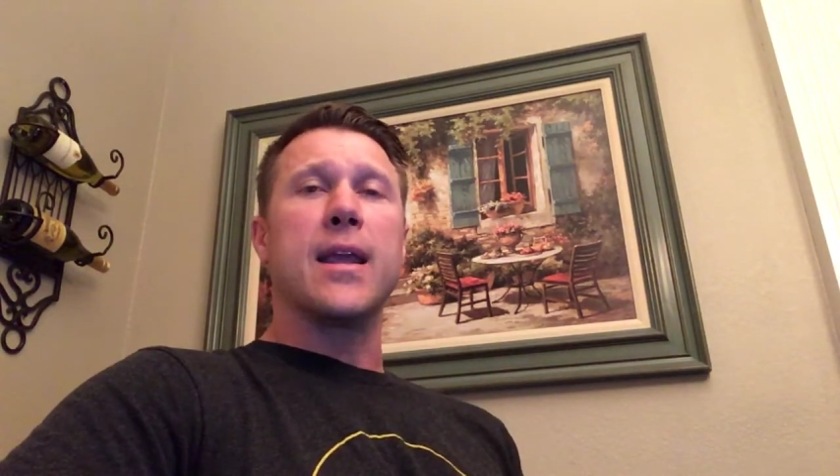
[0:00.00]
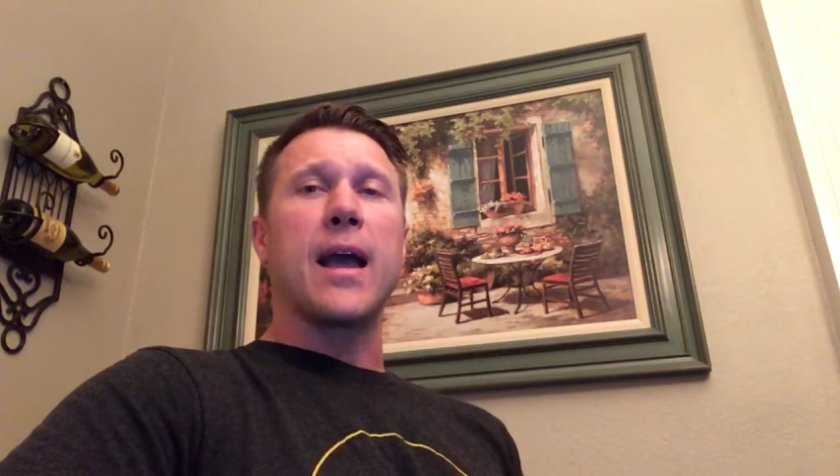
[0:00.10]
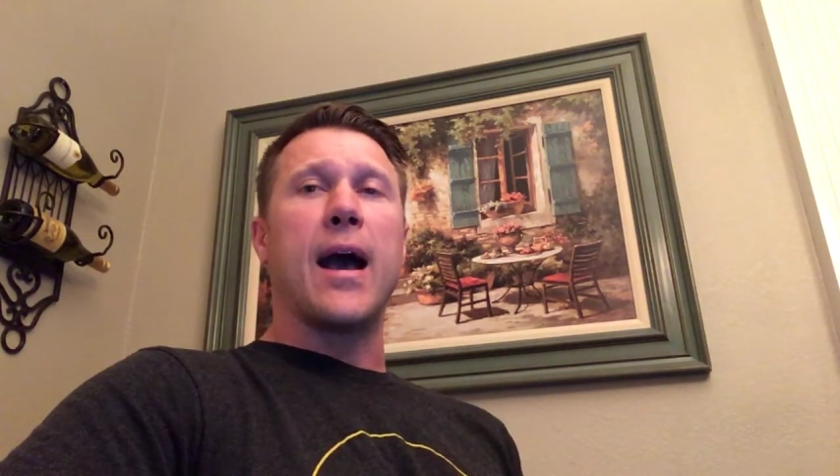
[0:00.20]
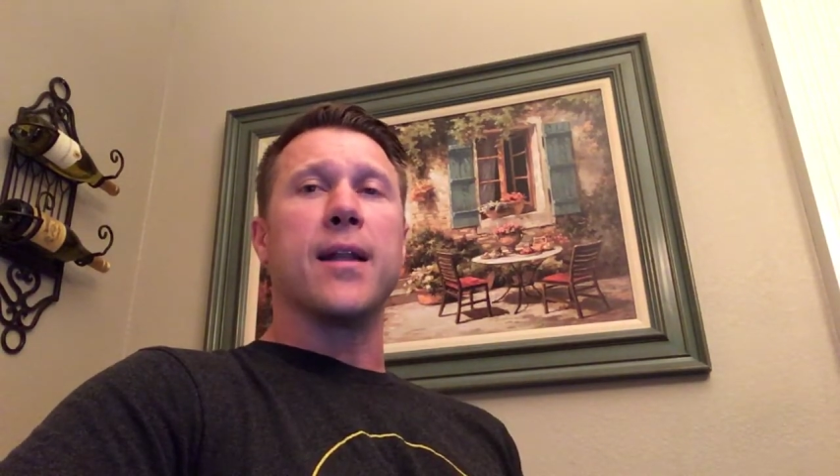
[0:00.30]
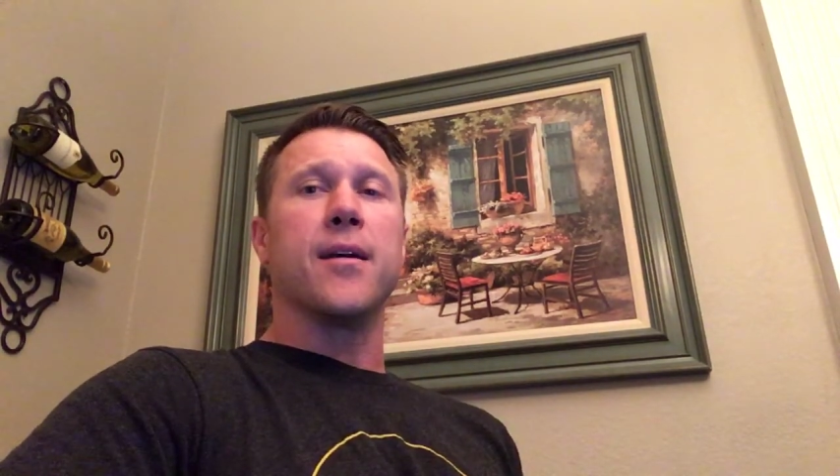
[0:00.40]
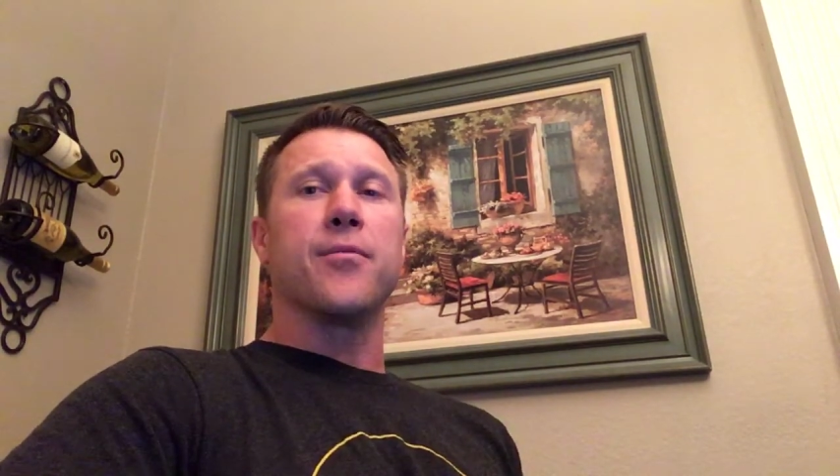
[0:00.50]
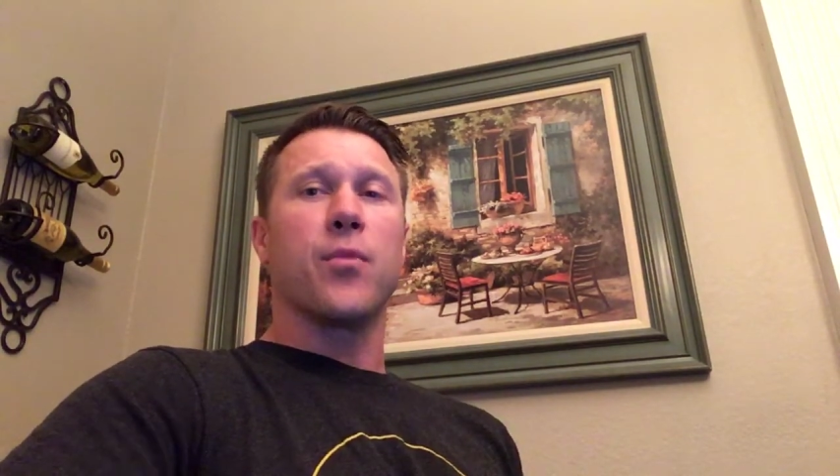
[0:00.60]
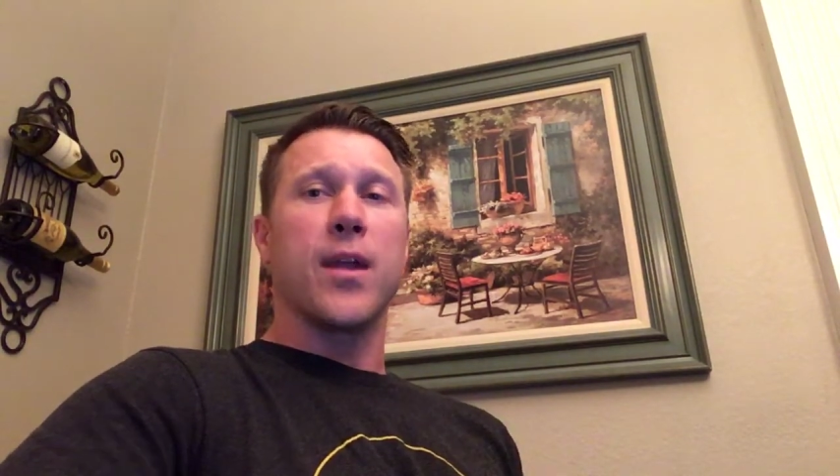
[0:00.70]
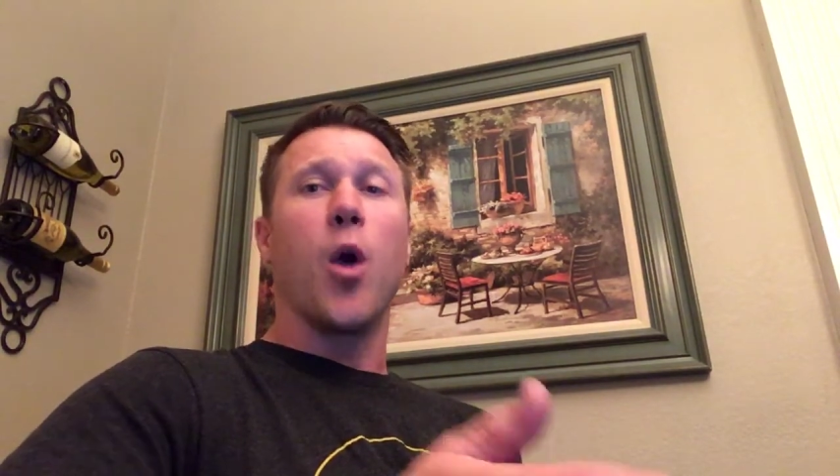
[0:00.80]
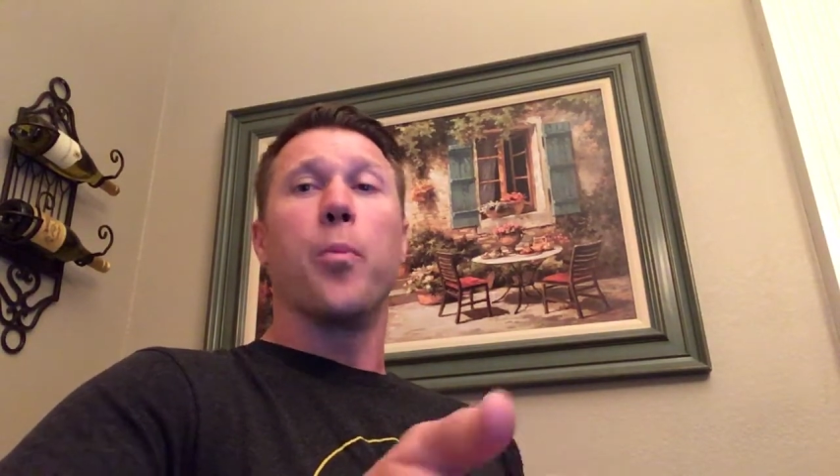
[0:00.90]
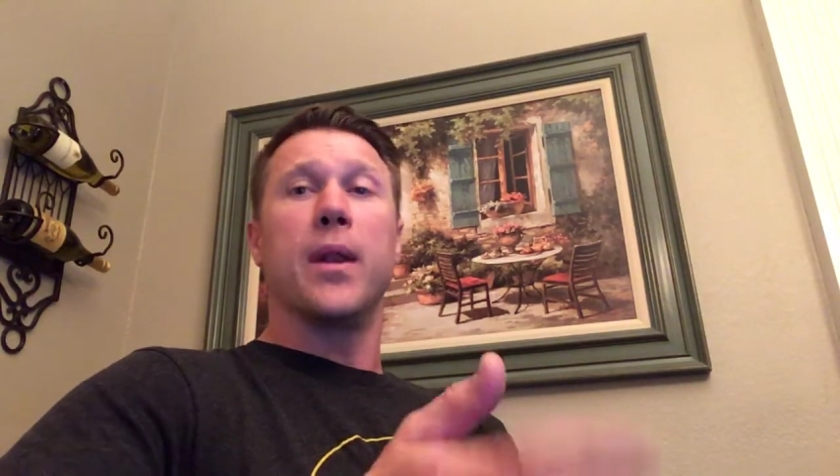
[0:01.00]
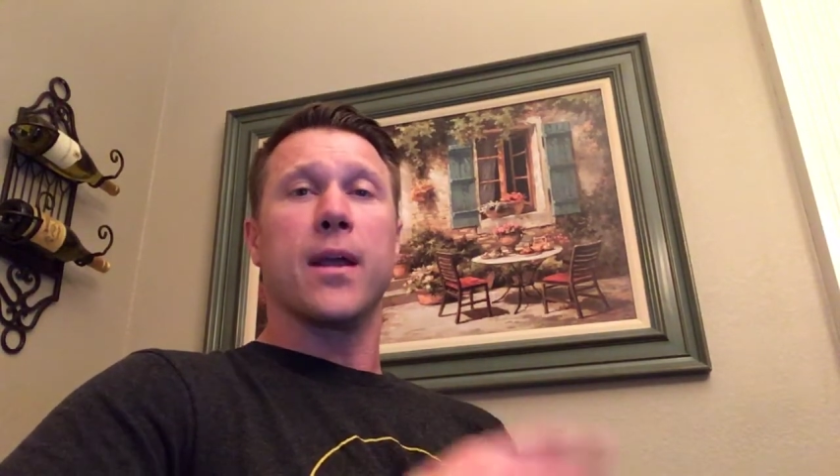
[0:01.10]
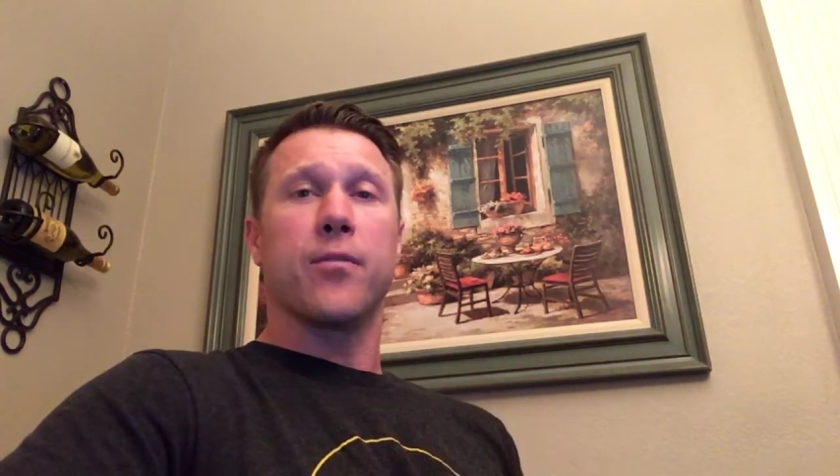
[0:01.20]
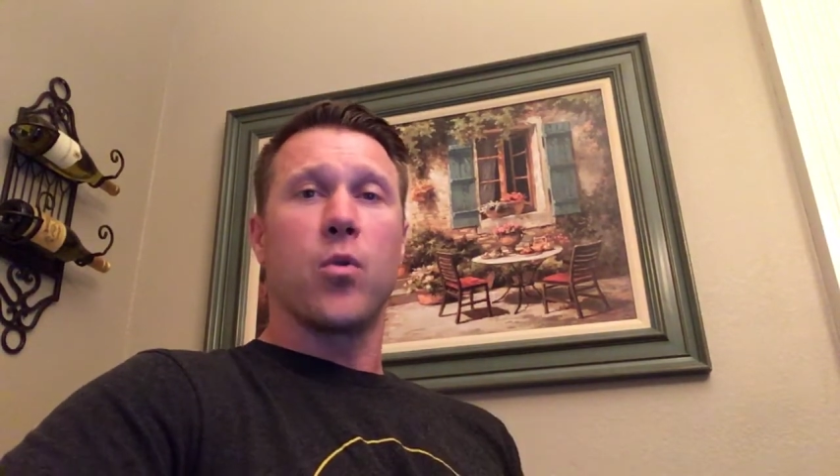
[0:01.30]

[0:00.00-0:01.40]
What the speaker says: kind of reopening of